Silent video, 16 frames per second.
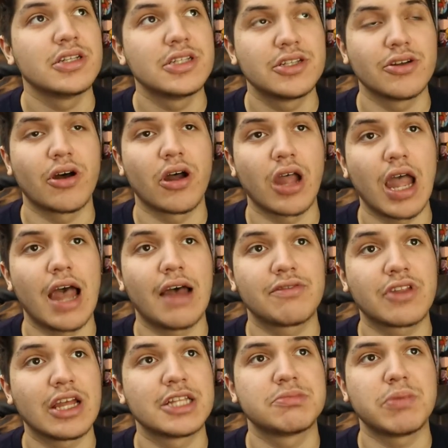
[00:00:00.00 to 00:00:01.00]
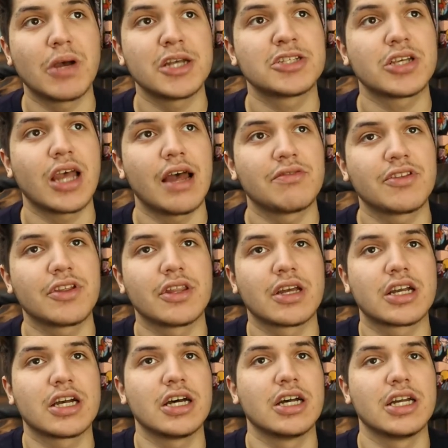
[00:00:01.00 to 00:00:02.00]
So after, especially after the
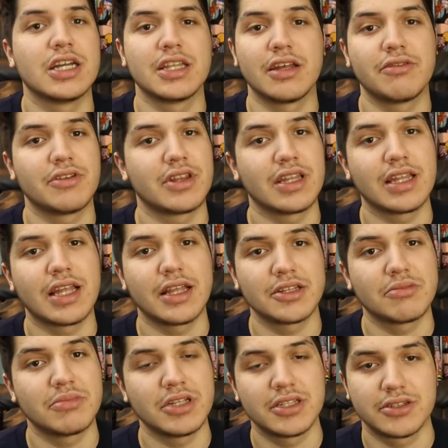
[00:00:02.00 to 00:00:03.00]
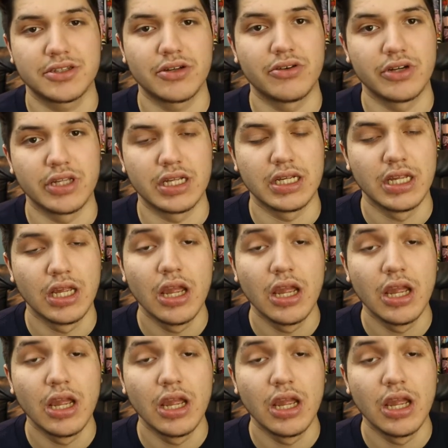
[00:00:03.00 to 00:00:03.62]
cut and everything, that's gonna be his storyline.